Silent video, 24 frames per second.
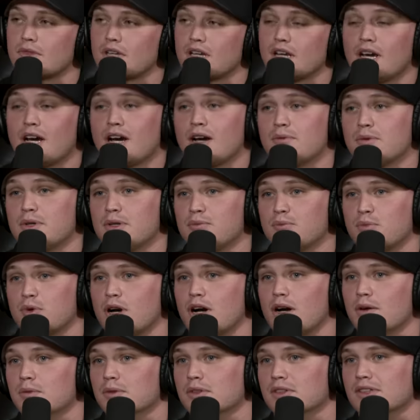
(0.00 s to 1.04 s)
I mean,
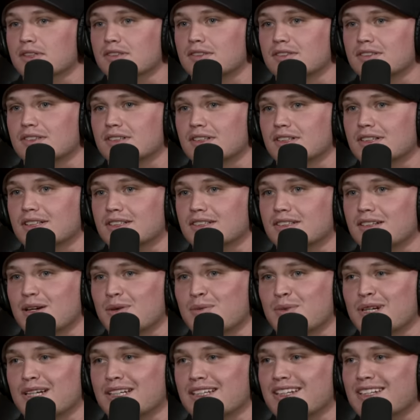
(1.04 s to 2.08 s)
probably. And, I
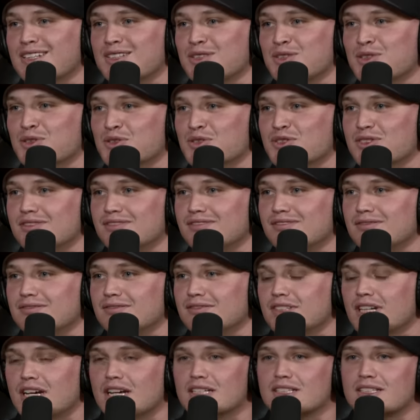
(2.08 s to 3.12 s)
mean, unless there's
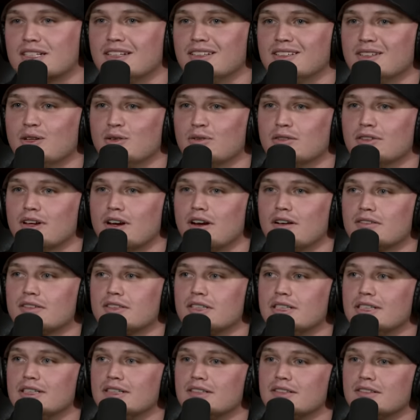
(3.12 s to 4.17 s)
testing over the
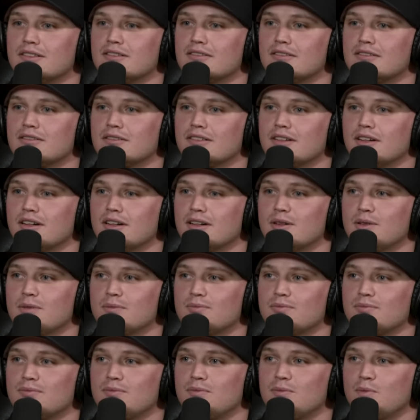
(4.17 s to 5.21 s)
off-season.
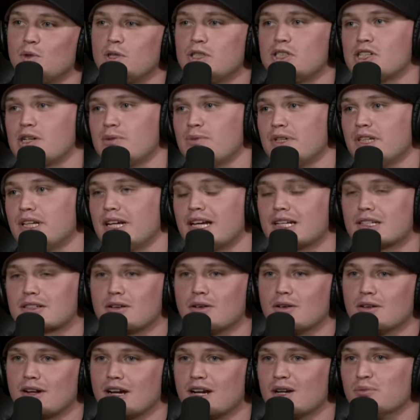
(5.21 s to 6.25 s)
Which, I mean,
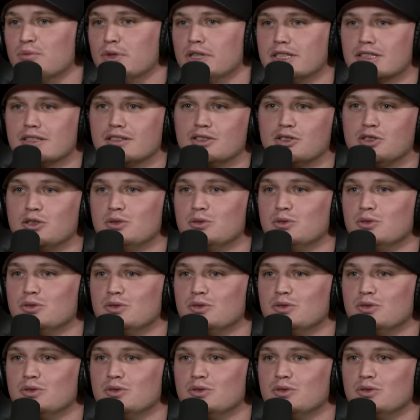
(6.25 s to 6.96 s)
NASCAR kind of picks and chooses.